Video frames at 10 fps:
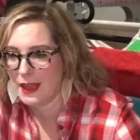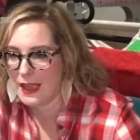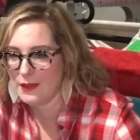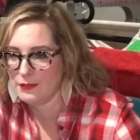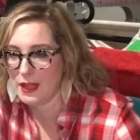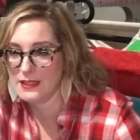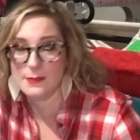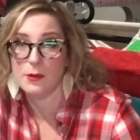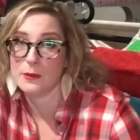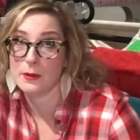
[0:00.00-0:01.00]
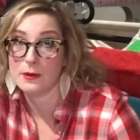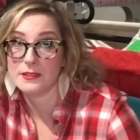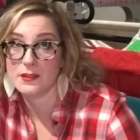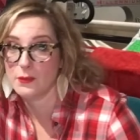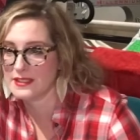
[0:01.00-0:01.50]
I have lots more
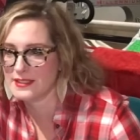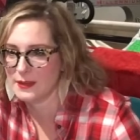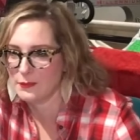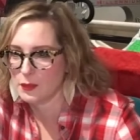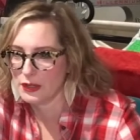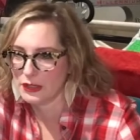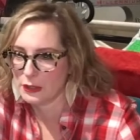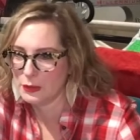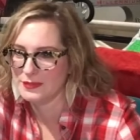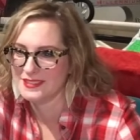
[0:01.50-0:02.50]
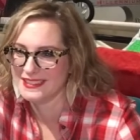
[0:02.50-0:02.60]
pearls of wisdom for you.